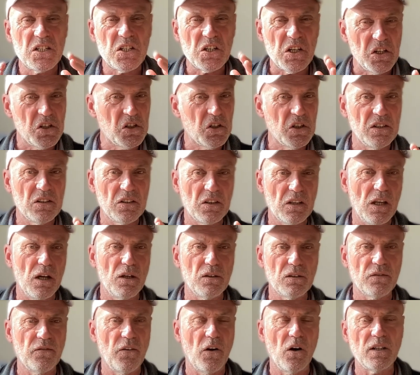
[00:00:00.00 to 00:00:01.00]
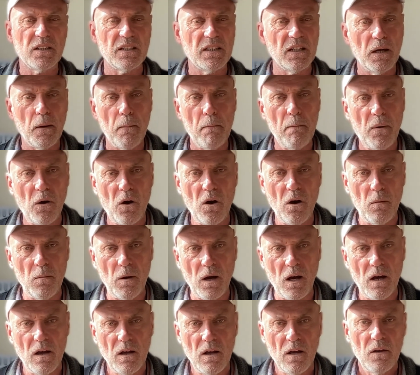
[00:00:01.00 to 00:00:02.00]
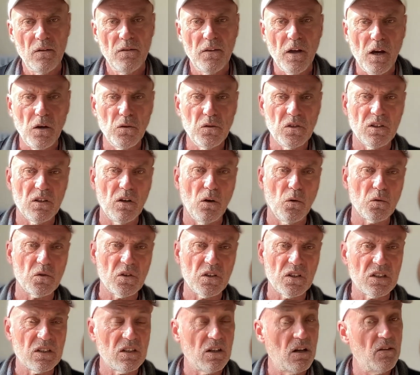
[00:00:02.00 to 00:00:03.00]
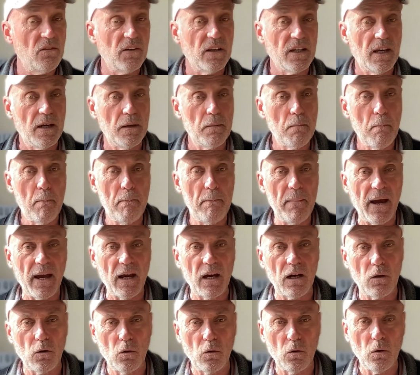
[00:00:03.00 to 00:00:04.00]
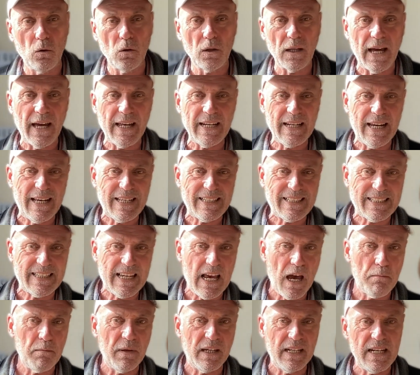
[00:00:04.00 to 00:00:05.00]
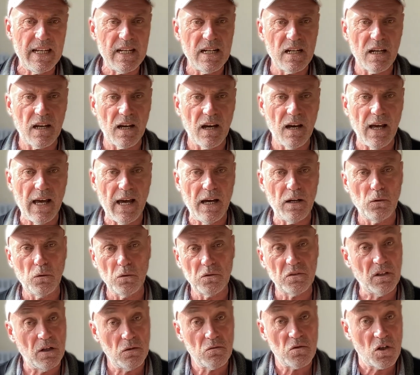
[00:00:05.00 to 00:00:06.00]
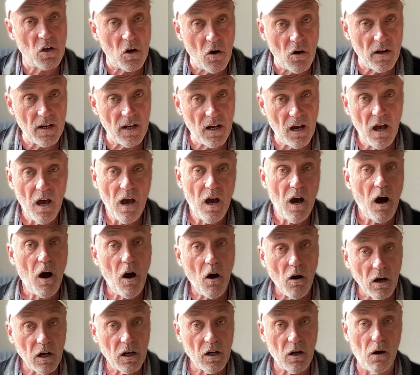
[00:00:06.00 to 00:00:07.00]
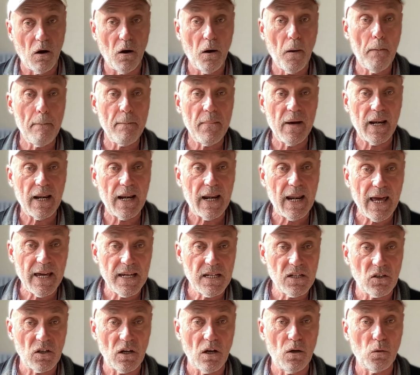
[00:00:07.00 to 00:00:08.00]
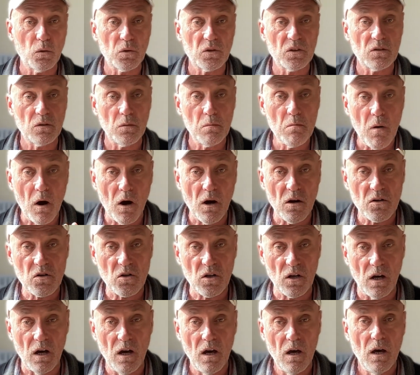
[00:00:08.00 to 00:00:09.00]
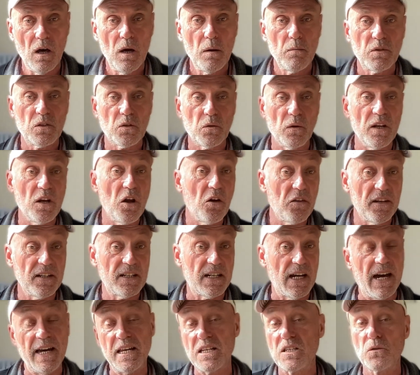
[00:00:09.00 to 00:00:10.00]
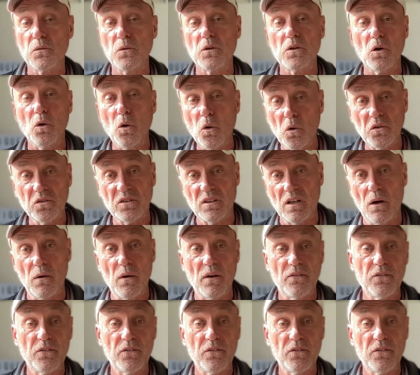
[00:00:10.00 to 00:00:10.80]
addition to those fighting in Burma, those soldiers serving in Bengal and Assam in India, and also China, Hong Kong, Malaysia or Sumatra between other dates would also